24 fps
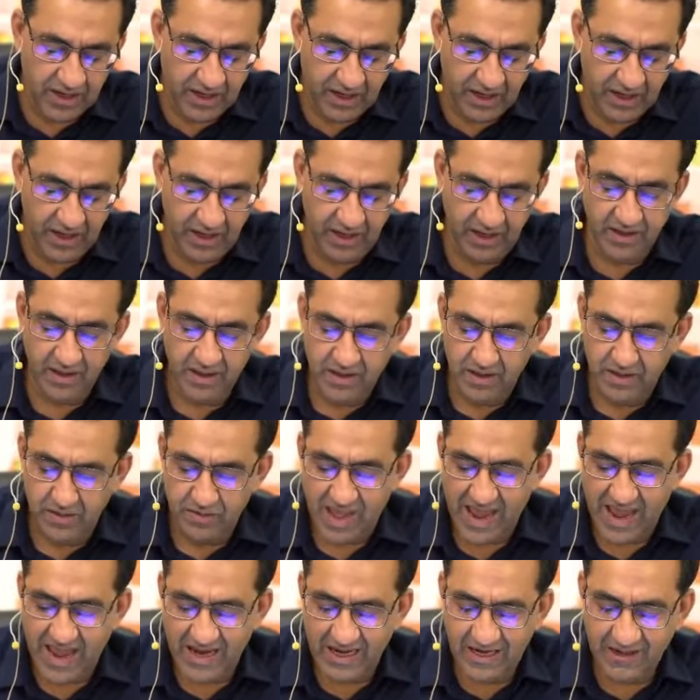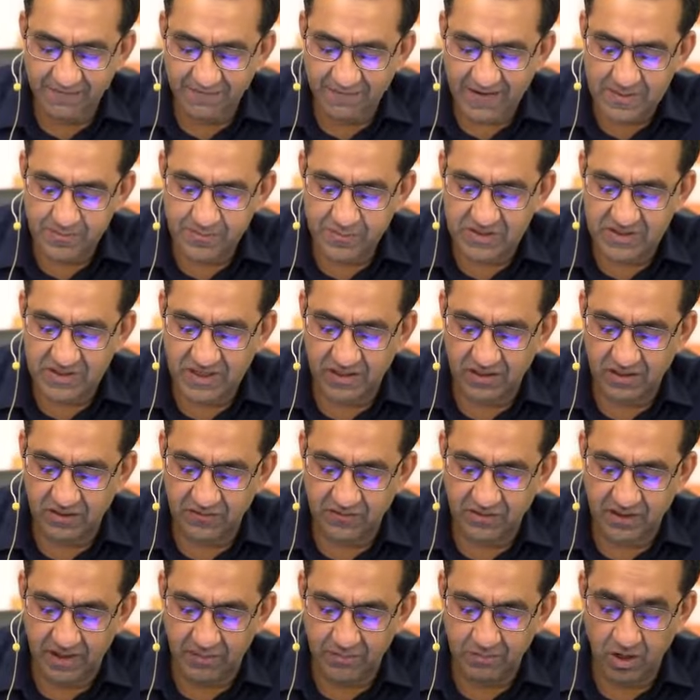A, 85%
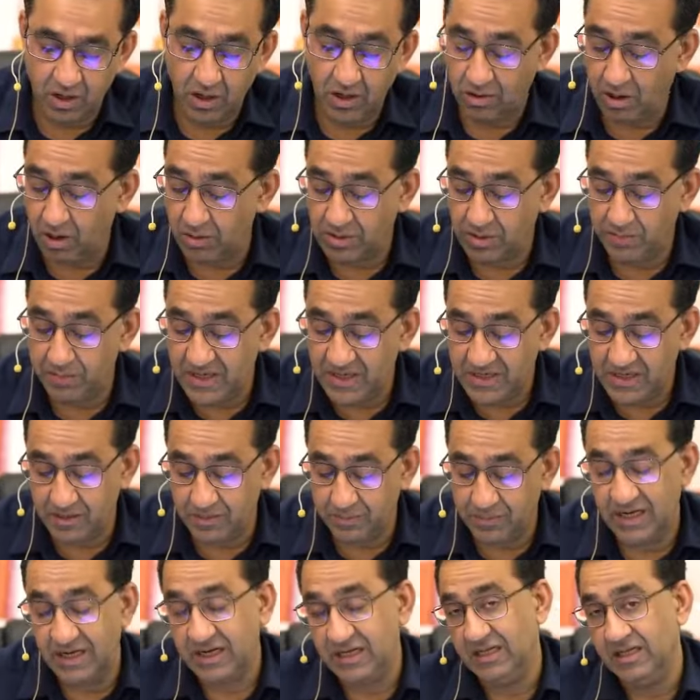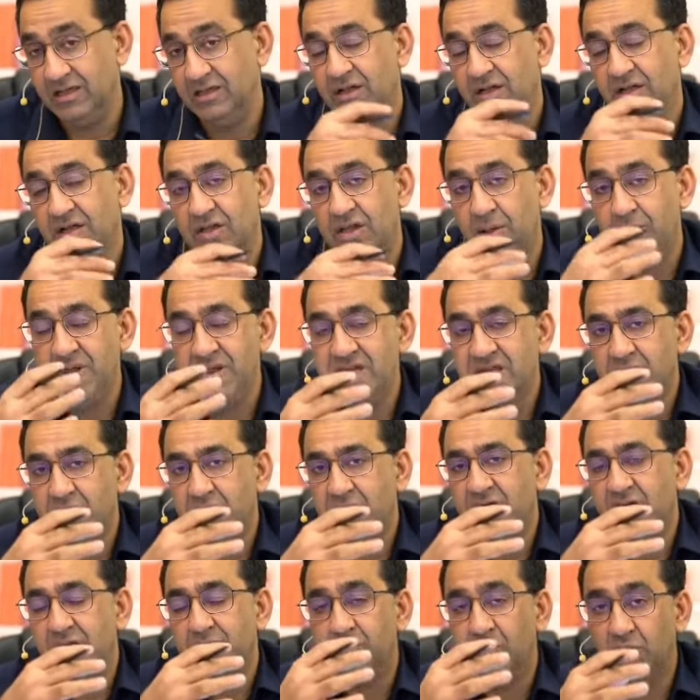of them are the median ability
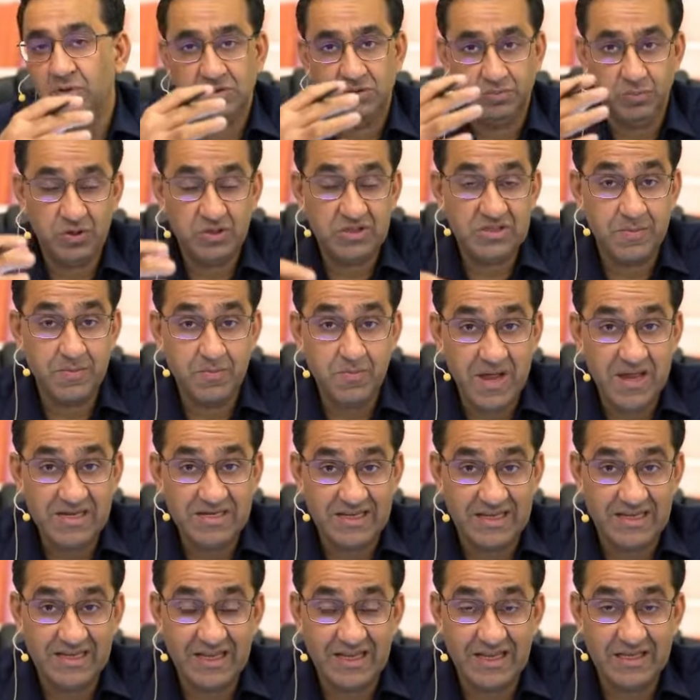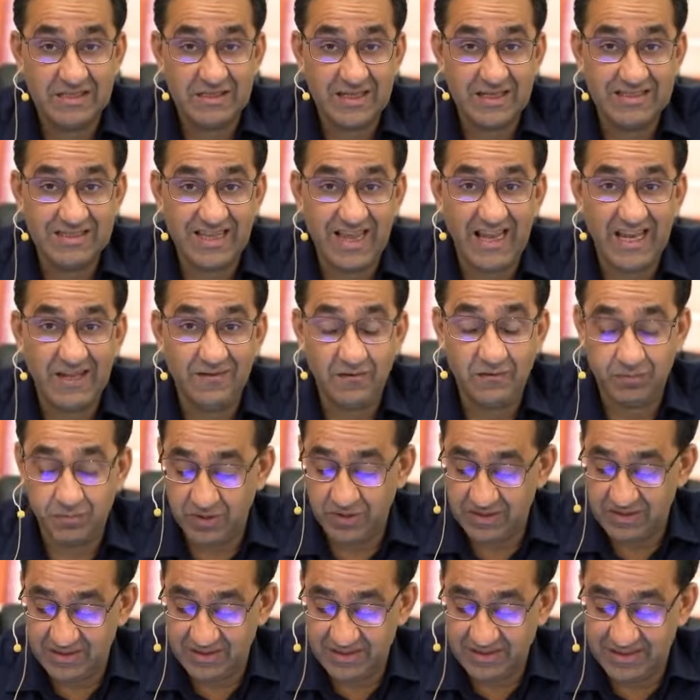post cementing is 85th
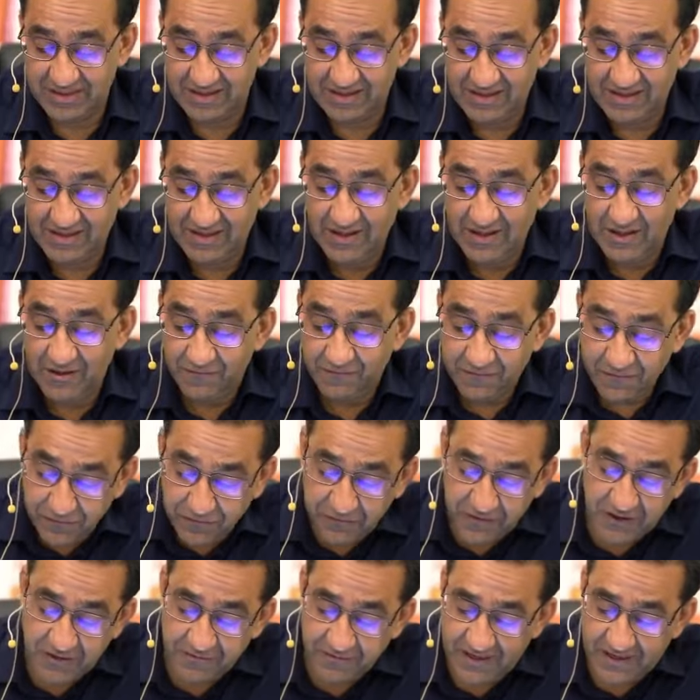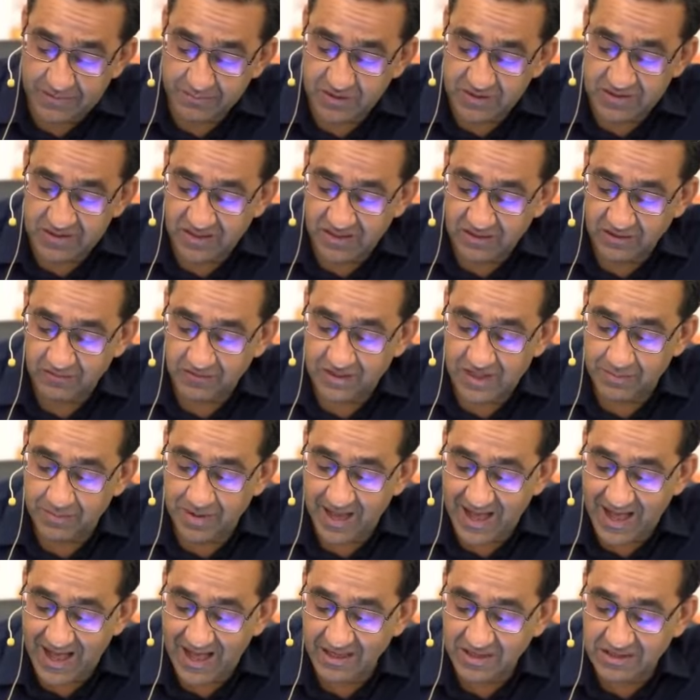percentile. 55% of them
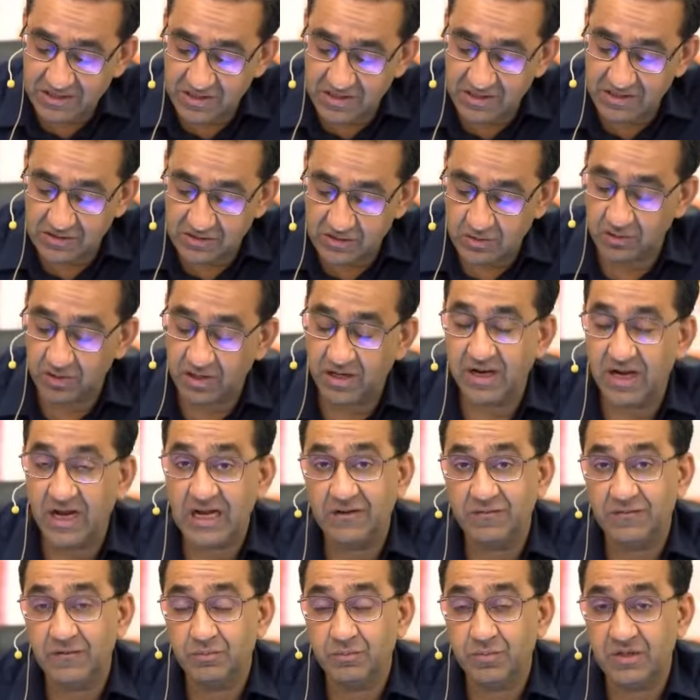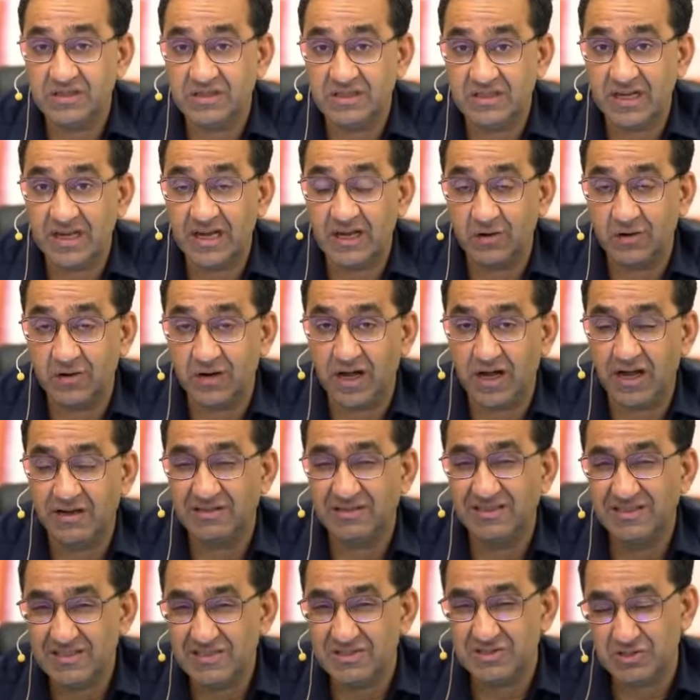actually score a 95th percentile or higher.
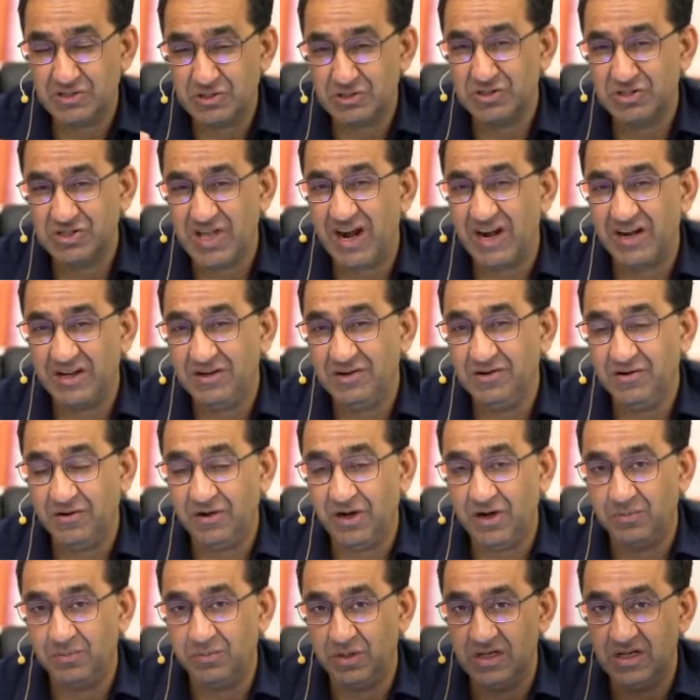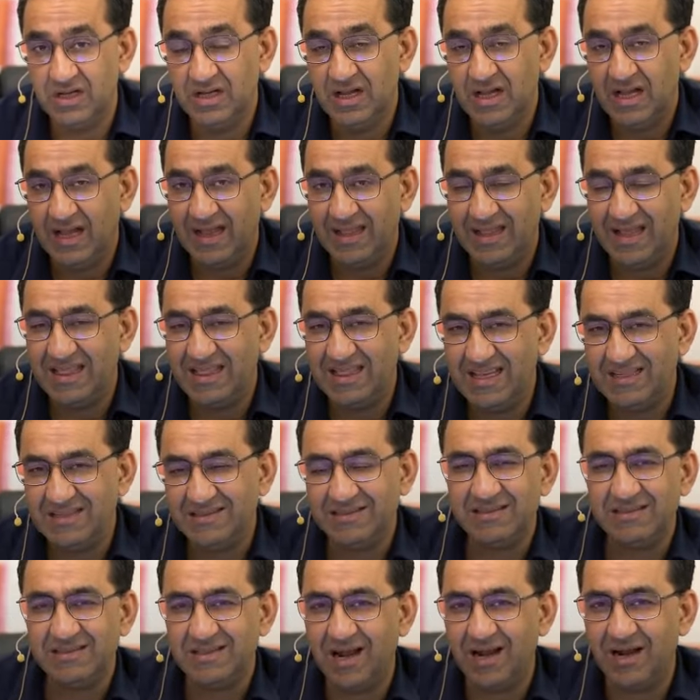So this is just that incredible. And these
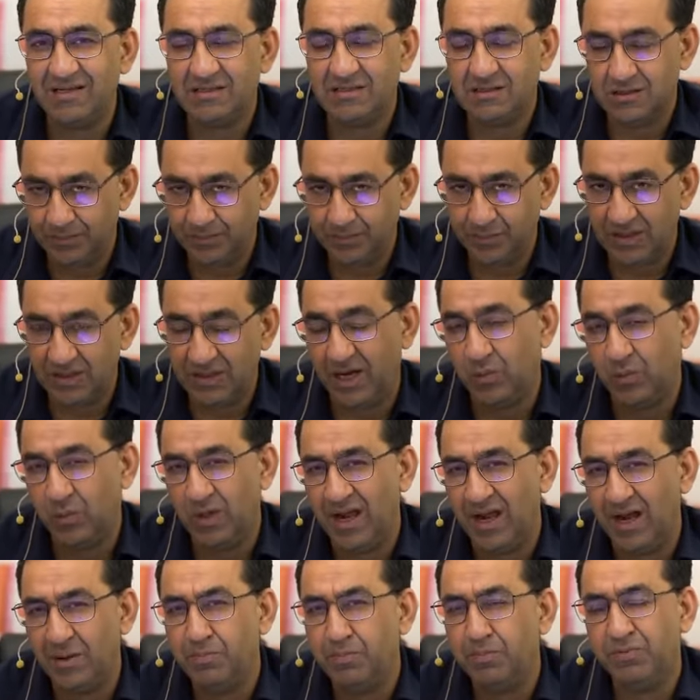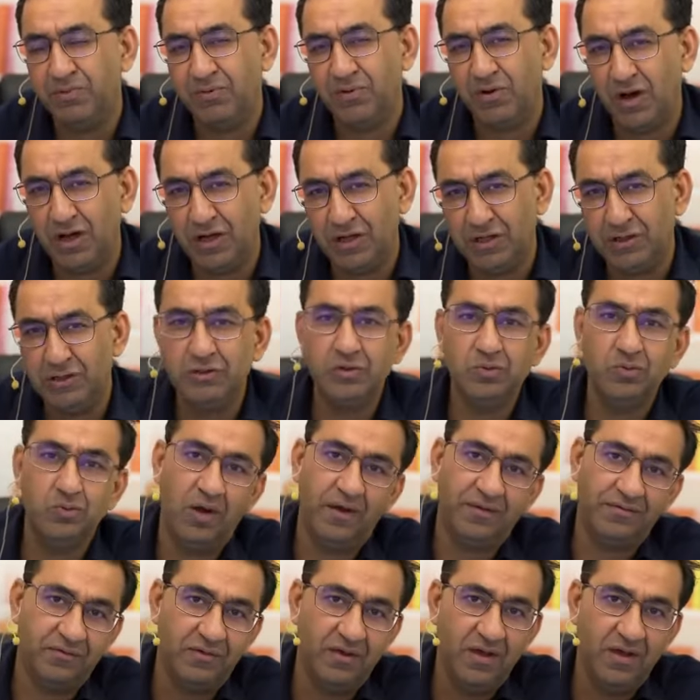are stats that we had prior to us